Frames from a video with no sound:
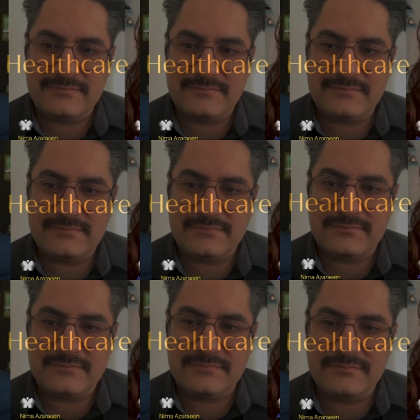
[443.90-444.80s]

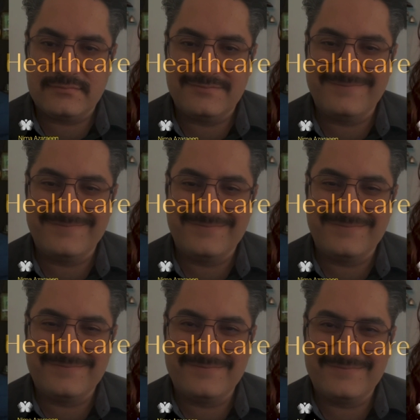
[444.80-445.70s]

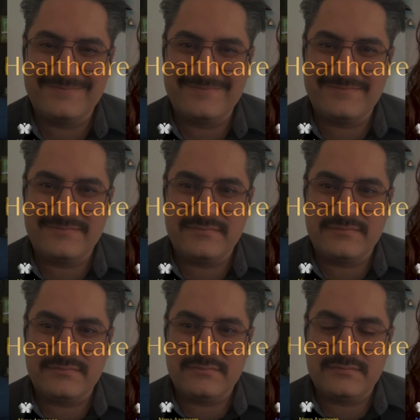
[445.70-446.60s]

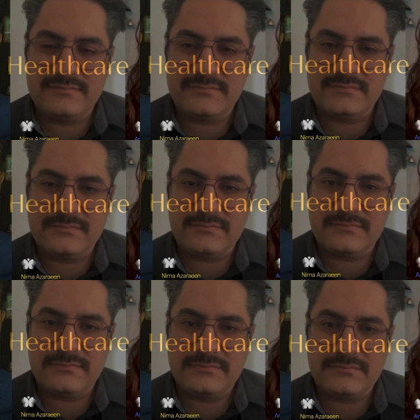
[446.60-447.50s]

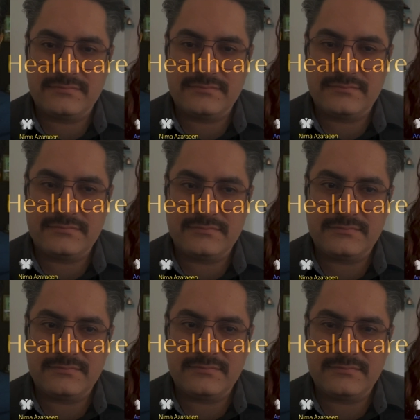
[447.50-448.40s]

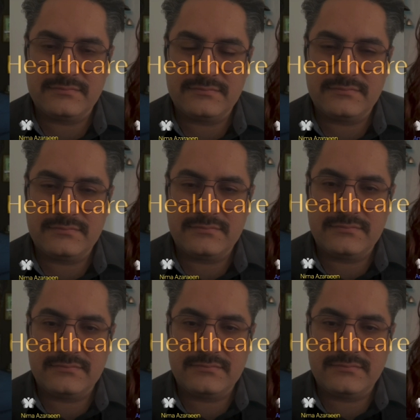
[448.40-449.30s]

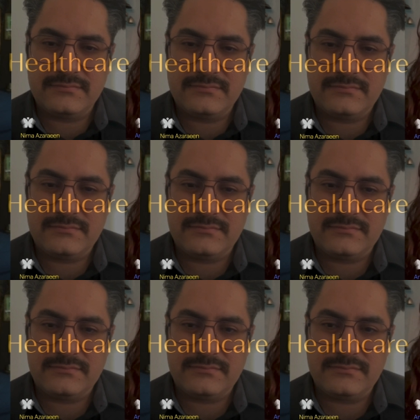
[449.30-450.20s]

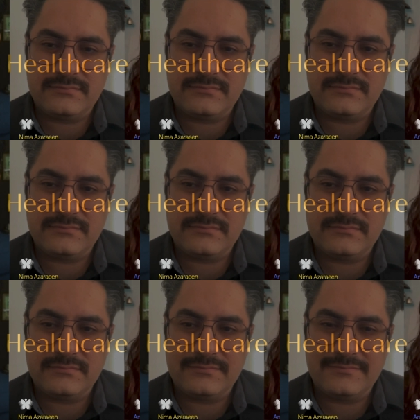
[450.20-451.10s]
(not speaking)